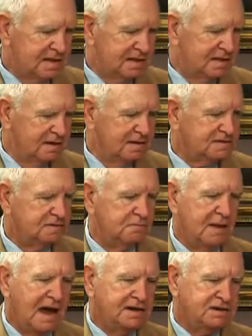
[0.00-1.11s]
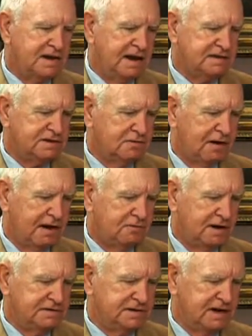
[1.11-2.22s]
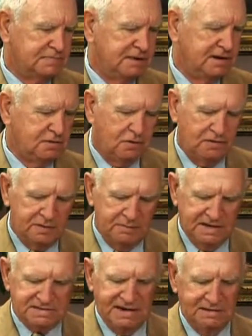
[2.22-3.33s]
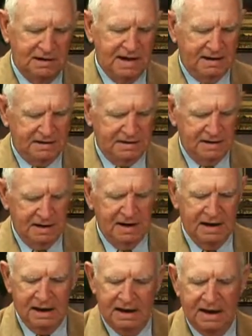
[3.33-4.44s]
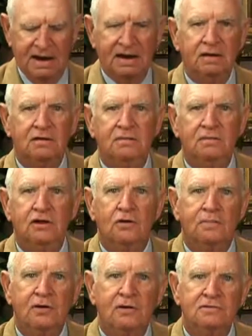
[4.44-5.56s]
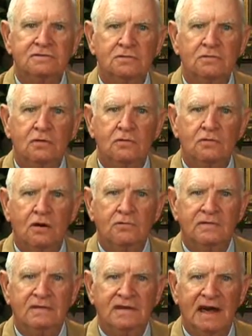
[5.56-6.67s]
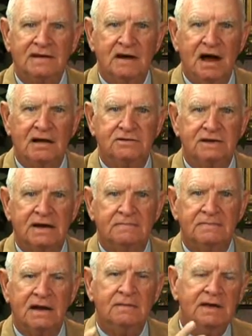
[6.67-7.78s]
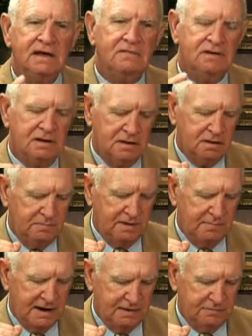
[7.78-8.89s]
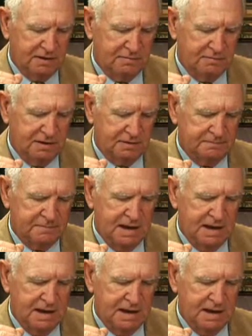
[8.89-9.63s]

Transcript: this magic in asking the right question has been called the missing link in your personal growth technology. Now, let me give you a little bit of background of Bill.